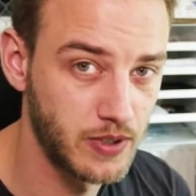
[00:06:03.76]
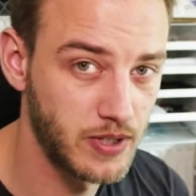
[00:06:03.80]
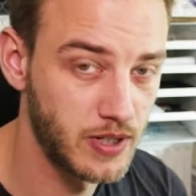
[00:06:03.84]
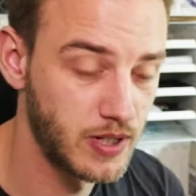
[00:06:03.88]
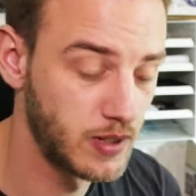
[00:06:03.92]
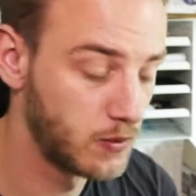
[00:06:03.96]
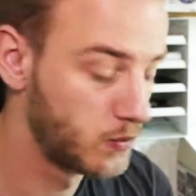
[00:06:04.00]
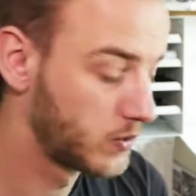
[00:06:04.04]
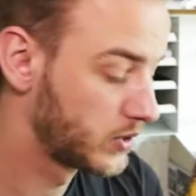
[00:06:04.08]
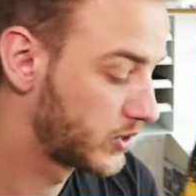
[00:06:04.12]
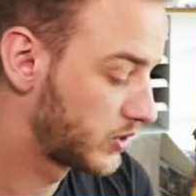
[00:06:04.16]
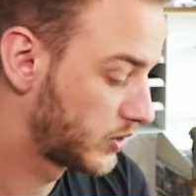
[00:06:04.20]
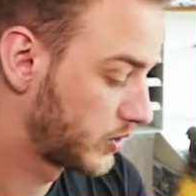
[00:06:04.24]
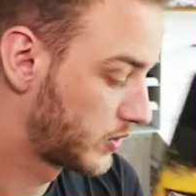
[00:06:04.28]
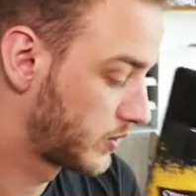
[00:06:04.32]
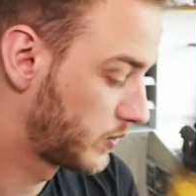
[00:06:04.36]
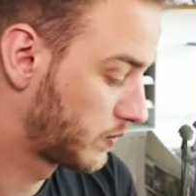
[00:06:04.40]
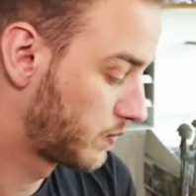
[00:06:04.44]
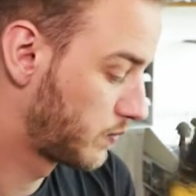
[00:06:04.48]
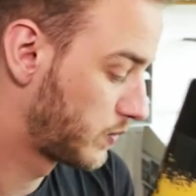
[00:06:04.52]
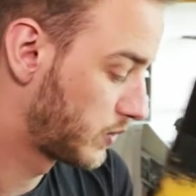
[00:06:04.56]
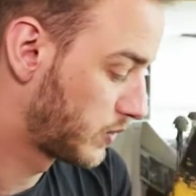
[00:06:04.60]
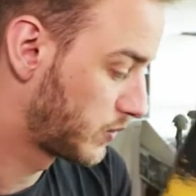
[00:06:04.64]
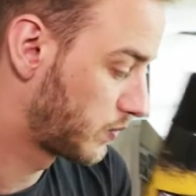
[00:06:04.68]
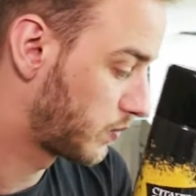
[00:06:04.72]

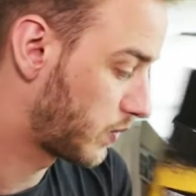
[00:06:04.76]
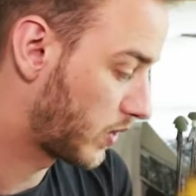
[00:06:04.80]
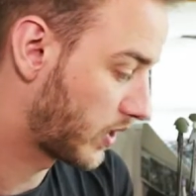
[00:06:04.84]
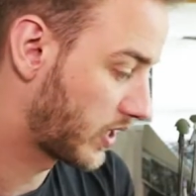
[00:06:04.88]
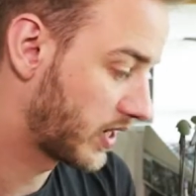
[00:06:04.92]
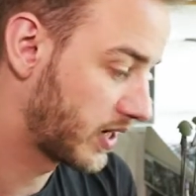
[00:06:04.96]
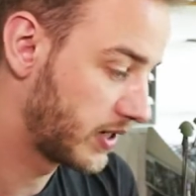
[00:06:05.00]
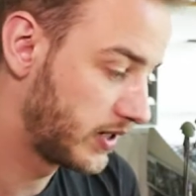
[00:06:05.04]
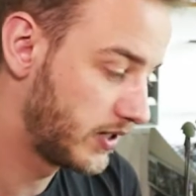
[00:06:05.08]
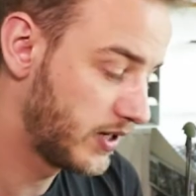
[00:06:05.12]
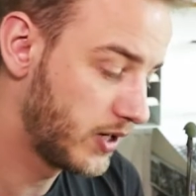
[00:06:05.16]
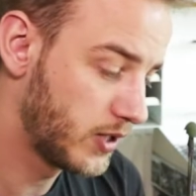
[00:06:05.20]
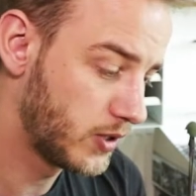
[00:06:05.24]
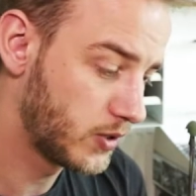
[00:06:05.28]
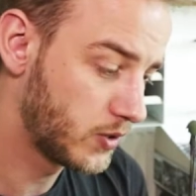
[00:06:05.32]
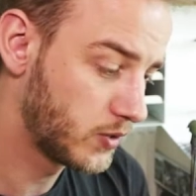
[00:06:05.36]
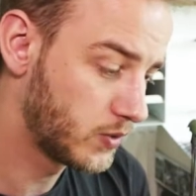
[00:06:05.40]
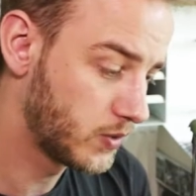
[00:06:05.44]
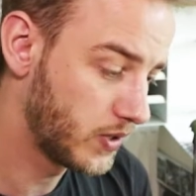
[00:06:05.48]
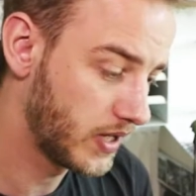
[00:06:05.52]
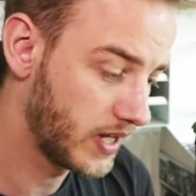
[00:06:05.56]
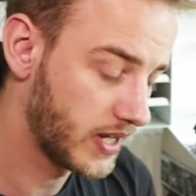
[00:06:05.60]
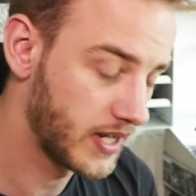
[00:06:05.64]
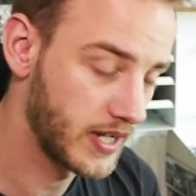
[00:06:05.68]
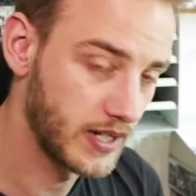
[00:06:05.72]
which what I
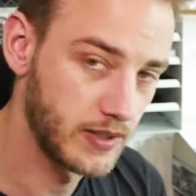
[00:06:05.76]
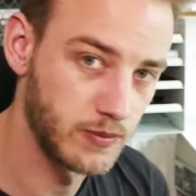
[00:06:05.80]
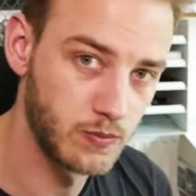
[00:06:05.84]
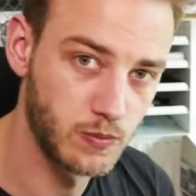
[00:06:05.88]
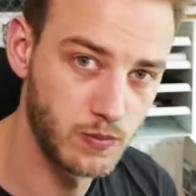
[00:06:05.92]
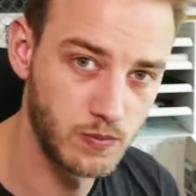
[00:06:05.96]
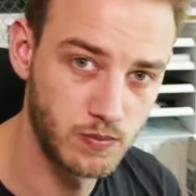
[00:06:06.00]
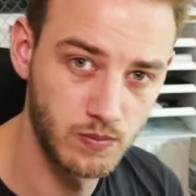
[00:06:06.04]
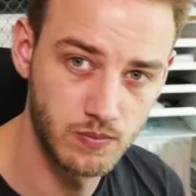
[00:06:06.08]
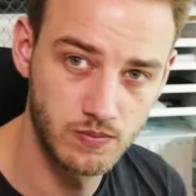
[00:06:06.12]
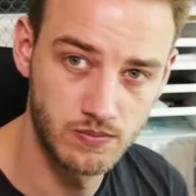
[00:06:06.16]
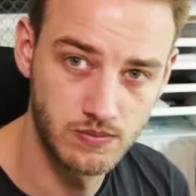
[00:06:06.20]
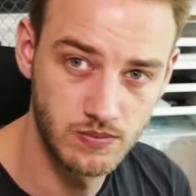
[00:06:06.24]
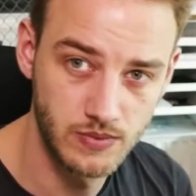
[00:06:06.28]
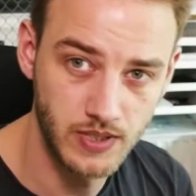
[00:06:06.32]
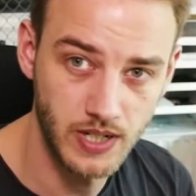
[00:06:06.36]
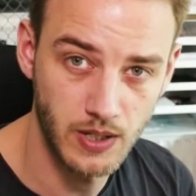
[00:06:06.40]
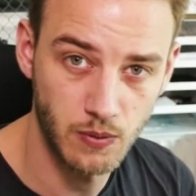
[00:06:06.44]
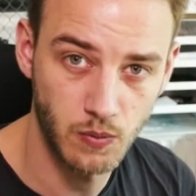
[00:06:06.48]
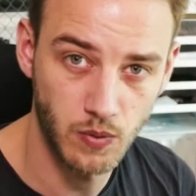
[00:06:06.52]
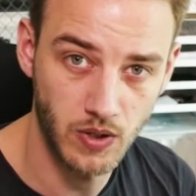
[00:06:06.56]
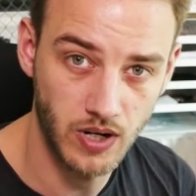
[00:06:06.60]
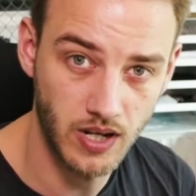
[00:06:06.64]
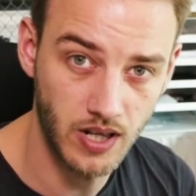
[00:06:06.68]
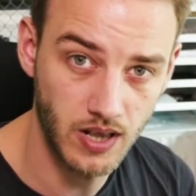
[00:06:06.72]
know and yeah,
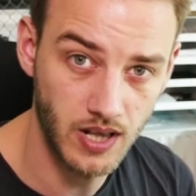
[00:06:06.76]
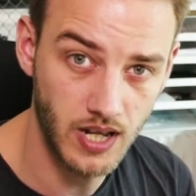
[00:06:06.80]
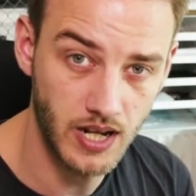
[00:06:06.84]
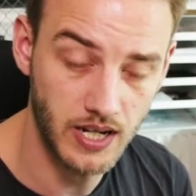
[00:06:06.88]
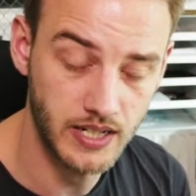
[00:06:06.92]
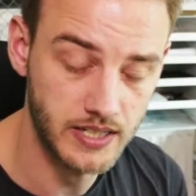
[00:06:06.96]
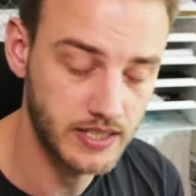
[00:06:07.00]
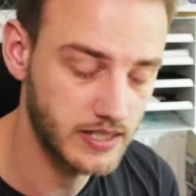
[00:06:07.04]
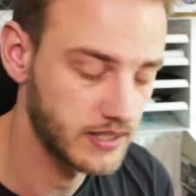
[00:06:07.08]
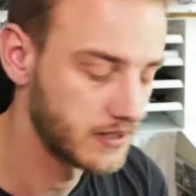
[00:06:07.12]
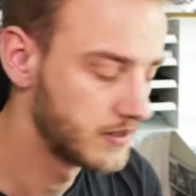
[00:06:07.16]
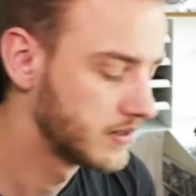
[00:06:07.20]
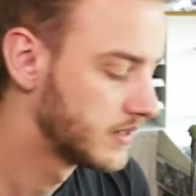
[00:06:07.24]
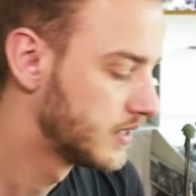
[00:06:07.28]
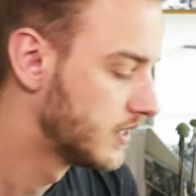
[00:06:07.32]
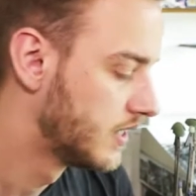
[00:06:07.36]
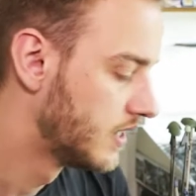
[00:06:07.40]
what I like.